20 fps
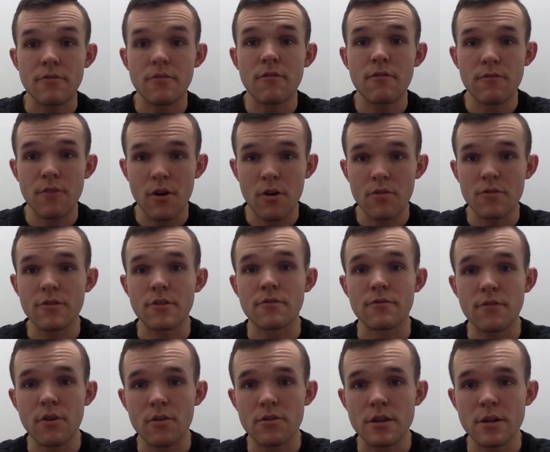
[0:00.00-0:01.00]
phones and
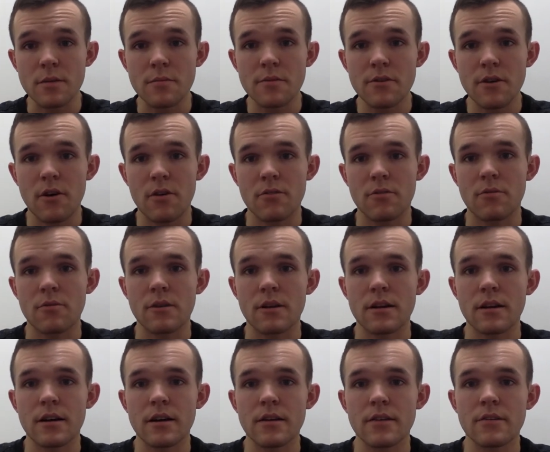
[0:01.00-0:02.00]
phonemes are
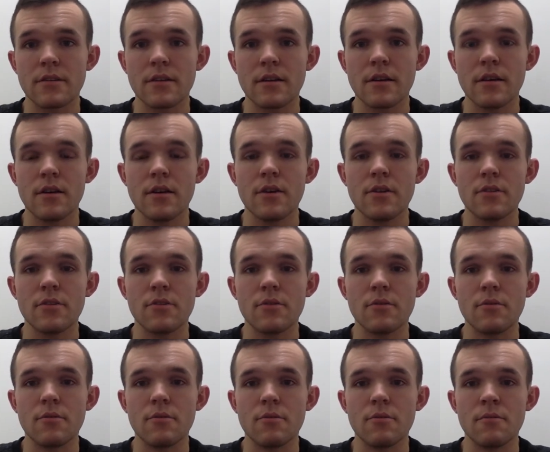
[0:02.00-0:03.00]
organized
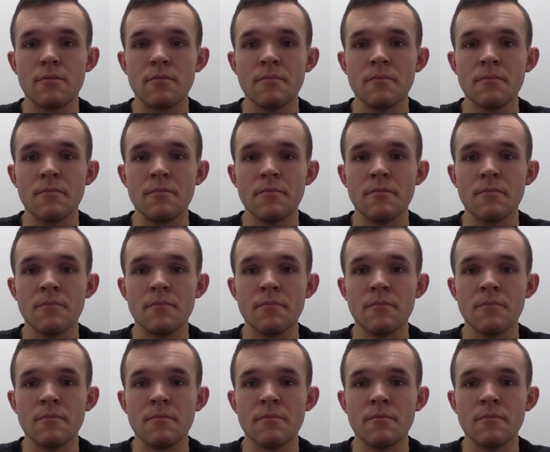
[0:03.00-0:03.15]
to